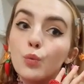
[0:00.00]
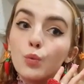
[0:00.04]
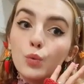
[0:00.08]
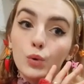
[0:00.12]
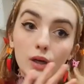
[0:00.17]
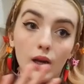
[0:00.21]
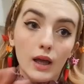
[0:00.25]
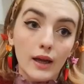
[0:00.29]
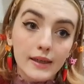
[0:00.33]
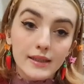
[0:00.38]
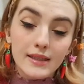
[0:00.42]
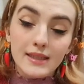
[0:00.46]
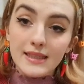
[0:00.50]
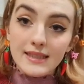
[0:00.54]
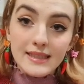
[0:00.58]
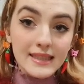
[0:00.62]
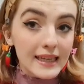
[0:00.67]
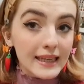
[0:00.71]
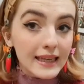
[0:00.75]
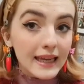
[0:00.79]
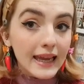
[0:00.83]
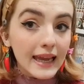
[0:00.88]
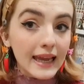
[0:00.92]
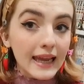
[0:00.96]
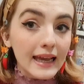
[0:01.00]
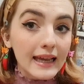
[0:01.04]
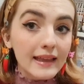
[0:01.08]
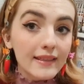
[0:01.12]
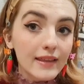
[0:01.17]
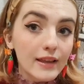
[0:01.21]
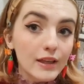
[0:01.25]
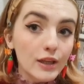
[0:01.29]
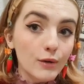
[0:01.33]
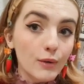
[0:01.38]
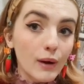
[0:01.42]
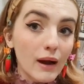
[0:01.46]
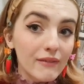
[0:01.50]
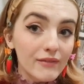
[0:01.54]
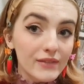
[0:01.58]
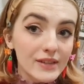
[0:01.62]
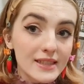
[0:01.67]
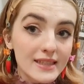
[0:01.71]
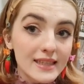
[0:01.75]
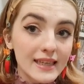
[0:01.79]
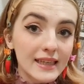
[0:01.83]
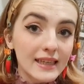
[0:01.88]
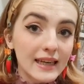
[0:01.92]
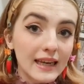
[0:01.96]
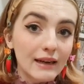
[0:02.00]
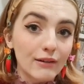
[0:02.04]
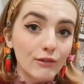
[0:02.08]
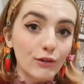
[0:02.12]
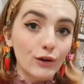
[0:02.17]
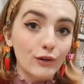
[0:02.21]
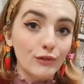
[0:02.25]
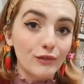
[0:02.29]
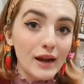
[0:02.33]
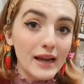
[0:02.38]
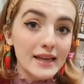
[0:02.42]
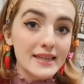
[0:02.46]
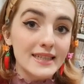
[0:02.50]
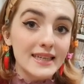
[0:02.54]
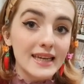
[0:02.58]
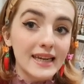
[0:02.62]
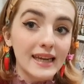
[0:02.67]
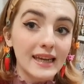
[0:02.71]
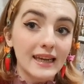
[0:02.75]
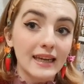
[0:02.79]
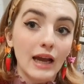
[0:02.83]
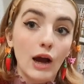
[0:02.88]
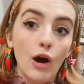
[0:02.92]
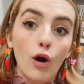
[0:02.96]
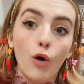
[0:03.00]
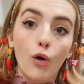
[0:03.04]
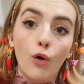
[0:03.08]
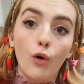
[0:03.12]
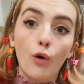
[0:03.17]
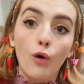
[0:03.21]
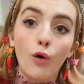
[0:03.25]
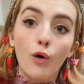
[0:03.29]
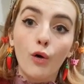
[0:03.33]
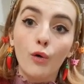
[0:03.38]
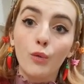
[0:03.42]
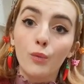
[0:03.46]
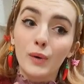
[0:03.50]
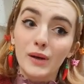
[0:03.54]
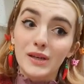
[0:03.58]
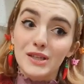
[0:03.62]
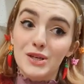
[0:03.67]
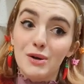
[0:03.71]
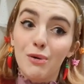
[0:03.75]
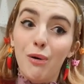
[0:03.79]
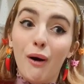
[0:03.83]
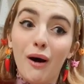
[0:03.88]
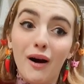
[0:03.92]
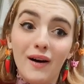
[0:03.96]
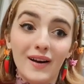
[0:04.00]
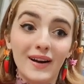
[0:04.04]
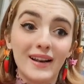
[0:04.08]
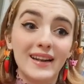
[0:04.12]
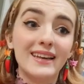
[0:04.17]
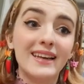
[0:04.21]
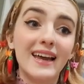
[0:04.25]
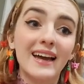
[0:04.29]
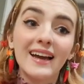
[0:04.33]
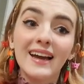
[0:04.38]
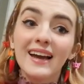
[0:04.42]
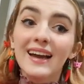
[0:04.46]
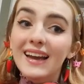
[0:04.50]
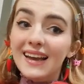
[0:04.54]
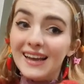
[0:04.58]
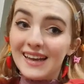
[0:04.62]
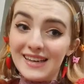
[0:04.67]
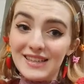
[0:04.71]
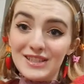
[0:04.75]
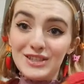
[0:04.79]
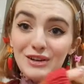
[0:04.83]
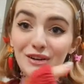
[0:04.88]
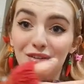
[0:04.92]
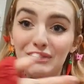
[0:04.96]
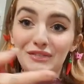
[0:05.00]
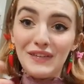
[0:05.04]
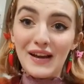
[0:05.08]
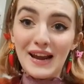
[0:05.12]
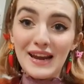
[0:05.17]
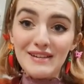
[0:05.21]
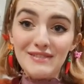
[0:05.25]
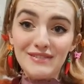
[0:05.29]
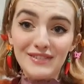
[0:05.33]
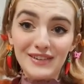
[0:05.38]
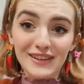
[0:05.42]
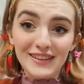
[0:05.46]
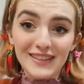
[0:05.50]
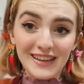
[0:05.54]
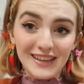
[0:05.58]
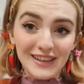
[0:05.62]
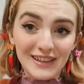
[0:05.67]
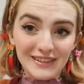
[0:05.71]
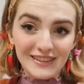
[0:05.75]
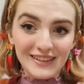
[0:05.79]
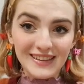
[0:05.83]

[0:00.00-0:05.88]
would like to see here that you haven't seen here already, or which one is your favourite that you're